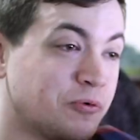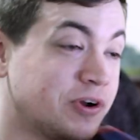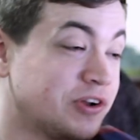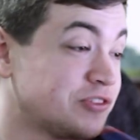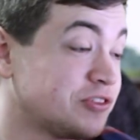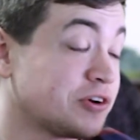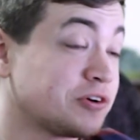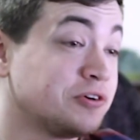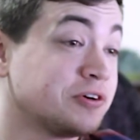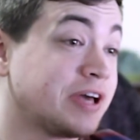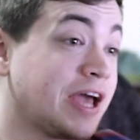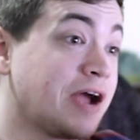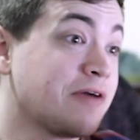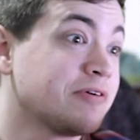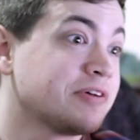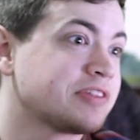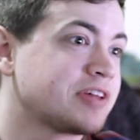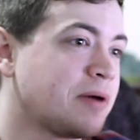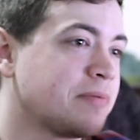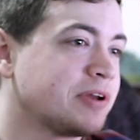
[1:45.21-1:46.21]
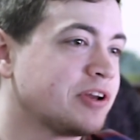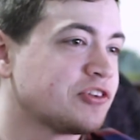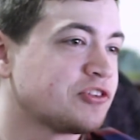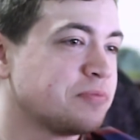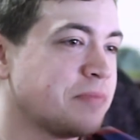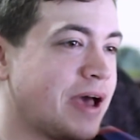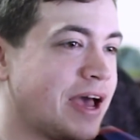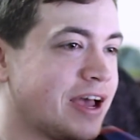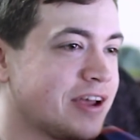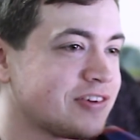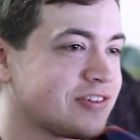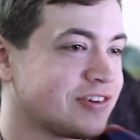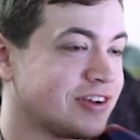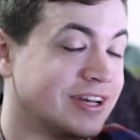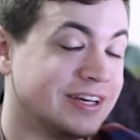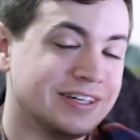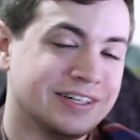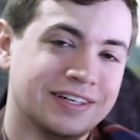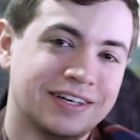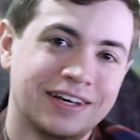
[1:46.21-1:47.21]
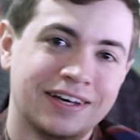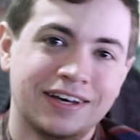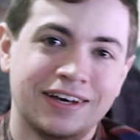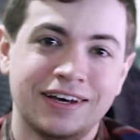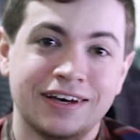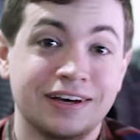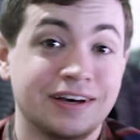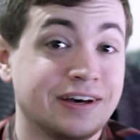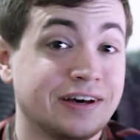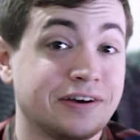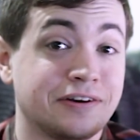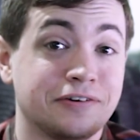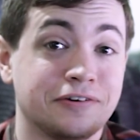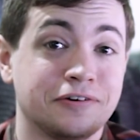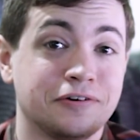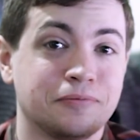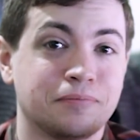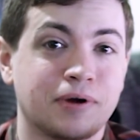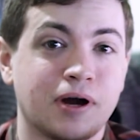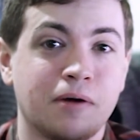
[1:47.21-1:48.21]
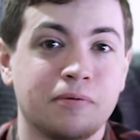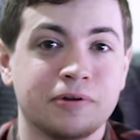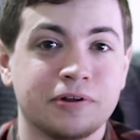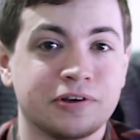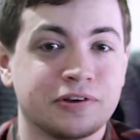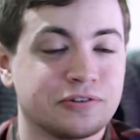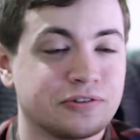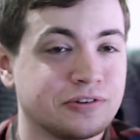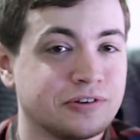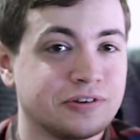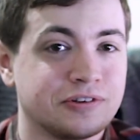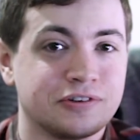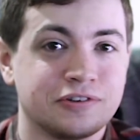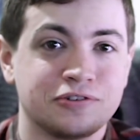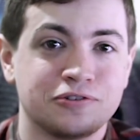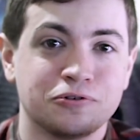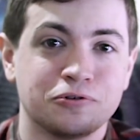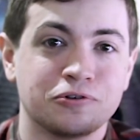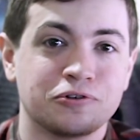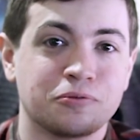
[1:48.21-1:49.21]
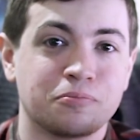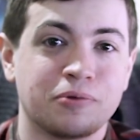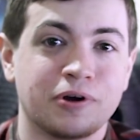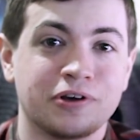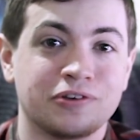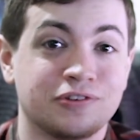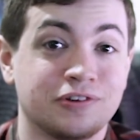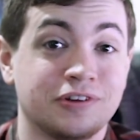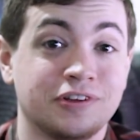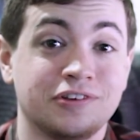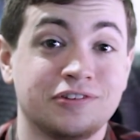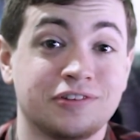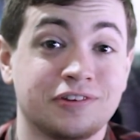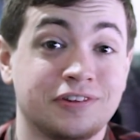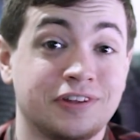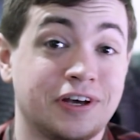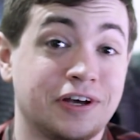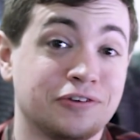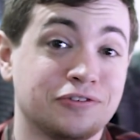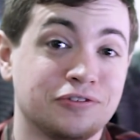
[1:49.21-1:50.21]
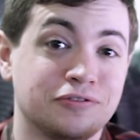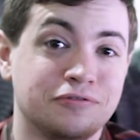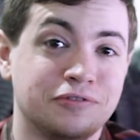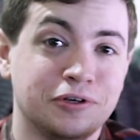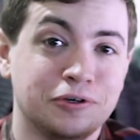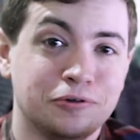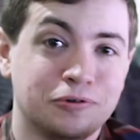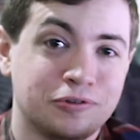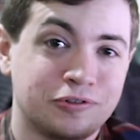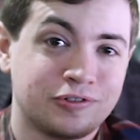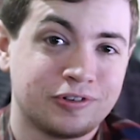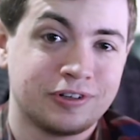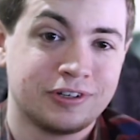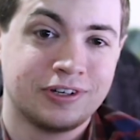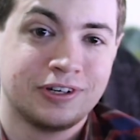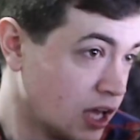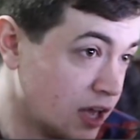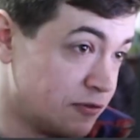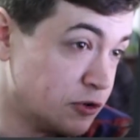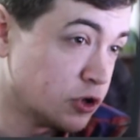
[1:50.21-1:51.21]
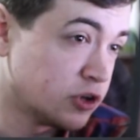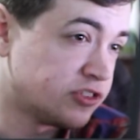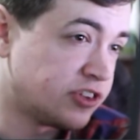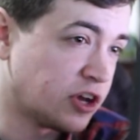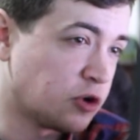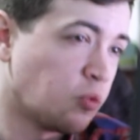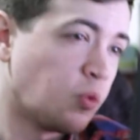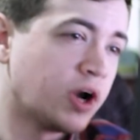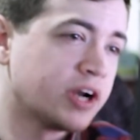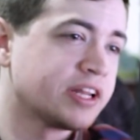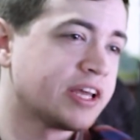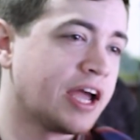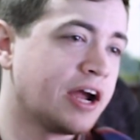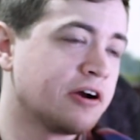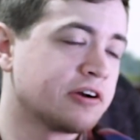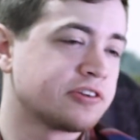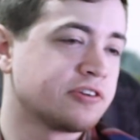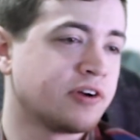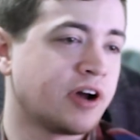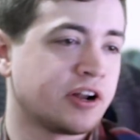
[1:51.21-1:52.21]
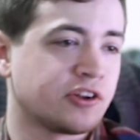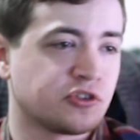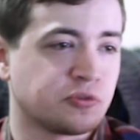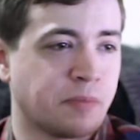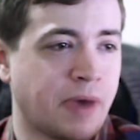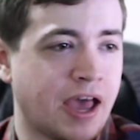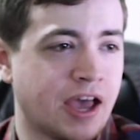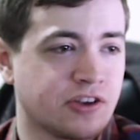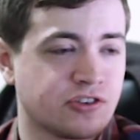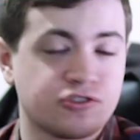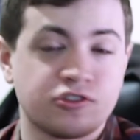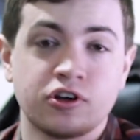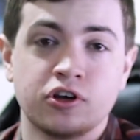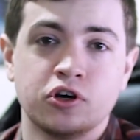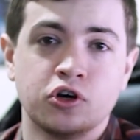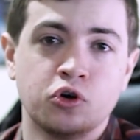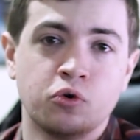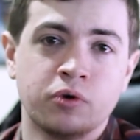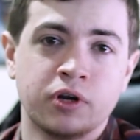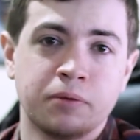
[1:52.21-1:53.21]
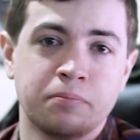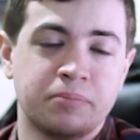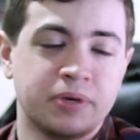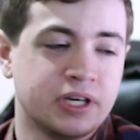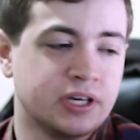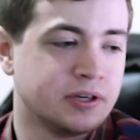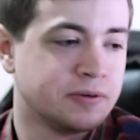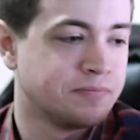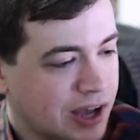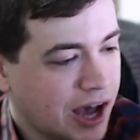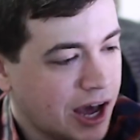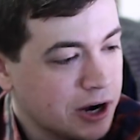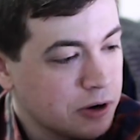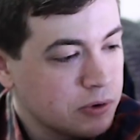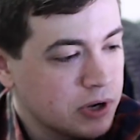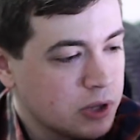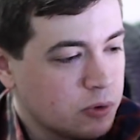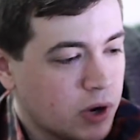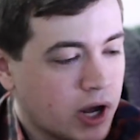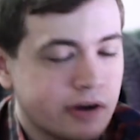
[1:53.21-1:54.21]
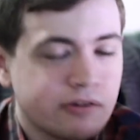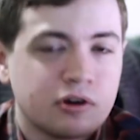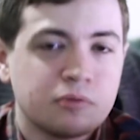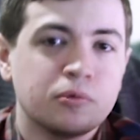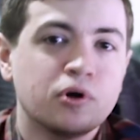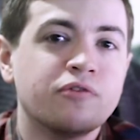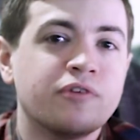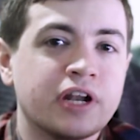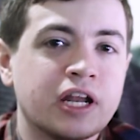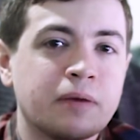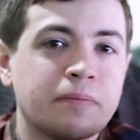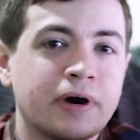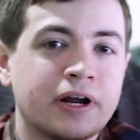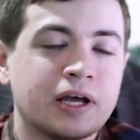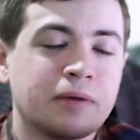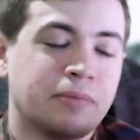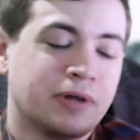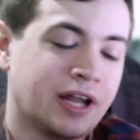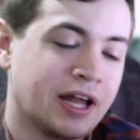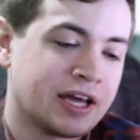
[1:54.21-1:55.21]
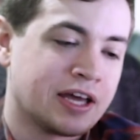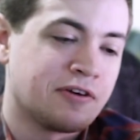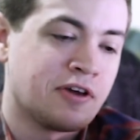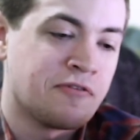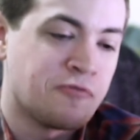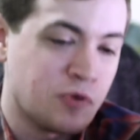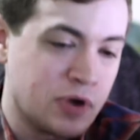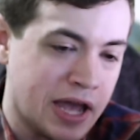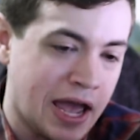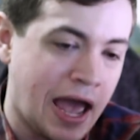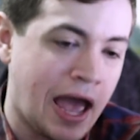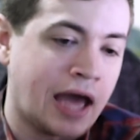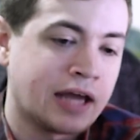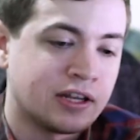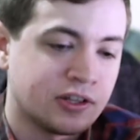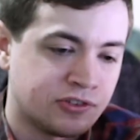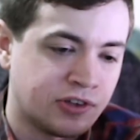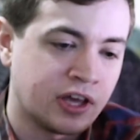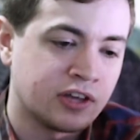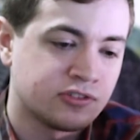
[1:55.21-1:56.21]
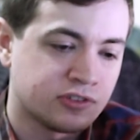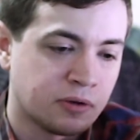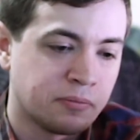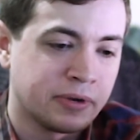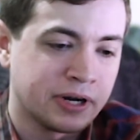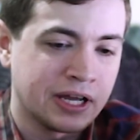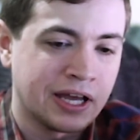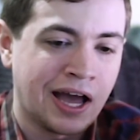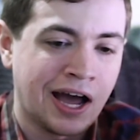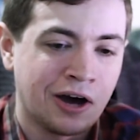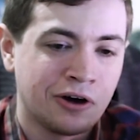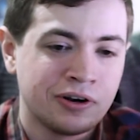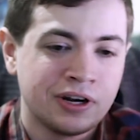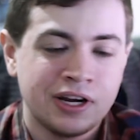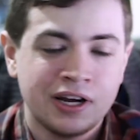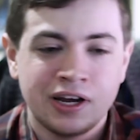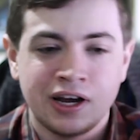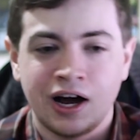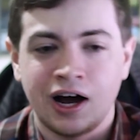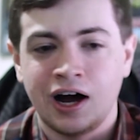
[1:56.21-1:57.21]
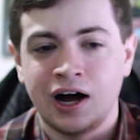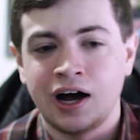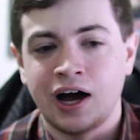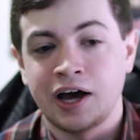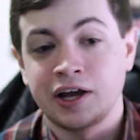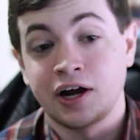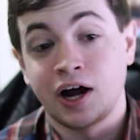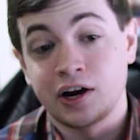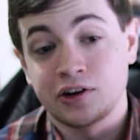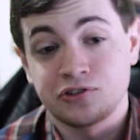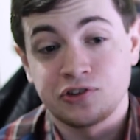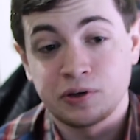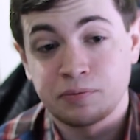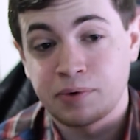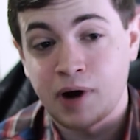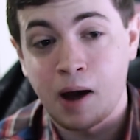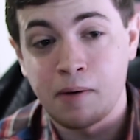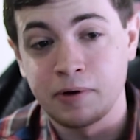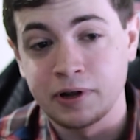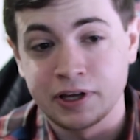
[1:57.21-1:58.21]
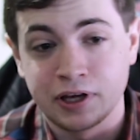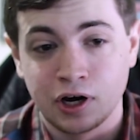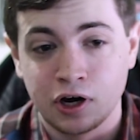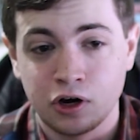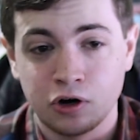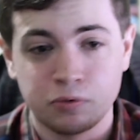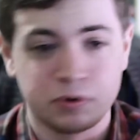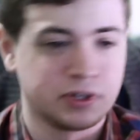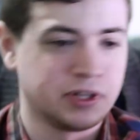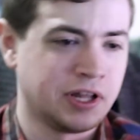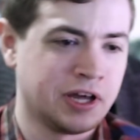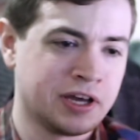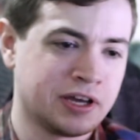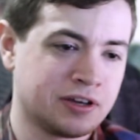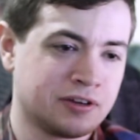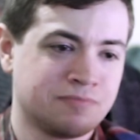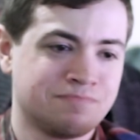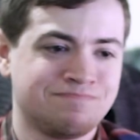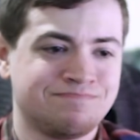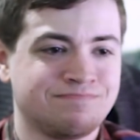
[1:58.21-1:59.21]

When is Uncle Gareth coming to Smash? I don't know, probably as soon as it breaks at least a thousand views. If you could take one character out of Smash, who would it be? I don't really want to remove anybody, but like if we had to take somebody out, uh, I'd honestly probably go with like